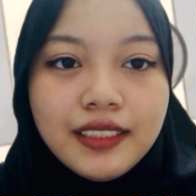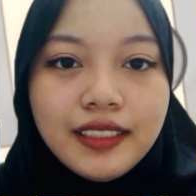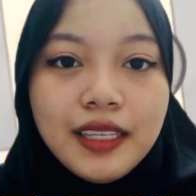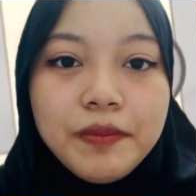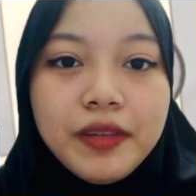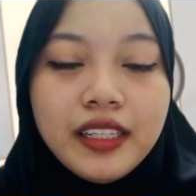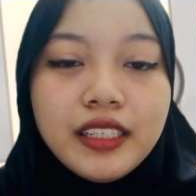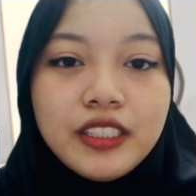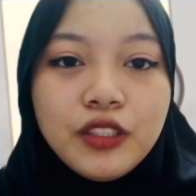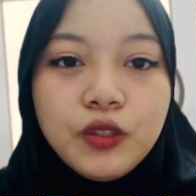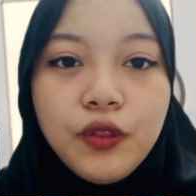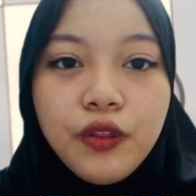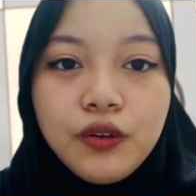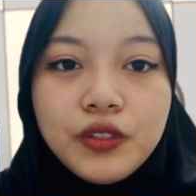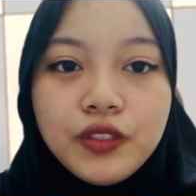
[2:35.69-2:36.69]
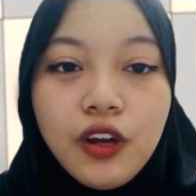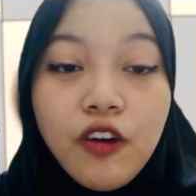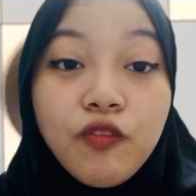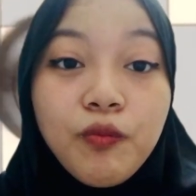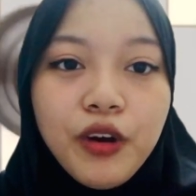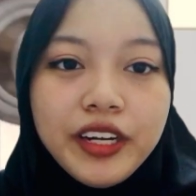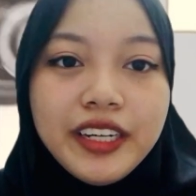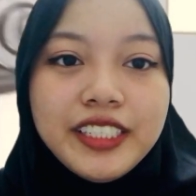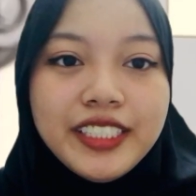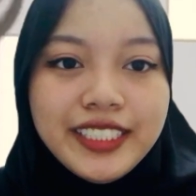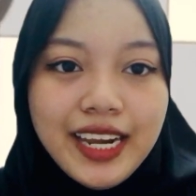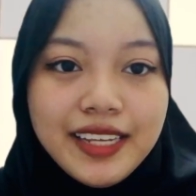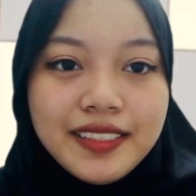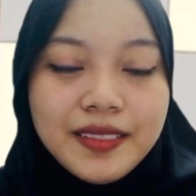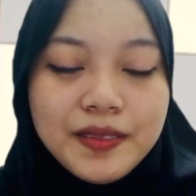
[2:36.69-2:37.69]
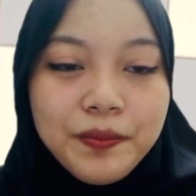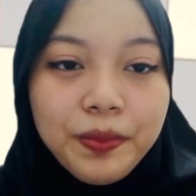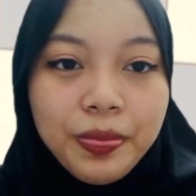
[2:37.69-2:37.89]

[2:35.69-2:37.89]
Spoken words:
similar to those of modern chess.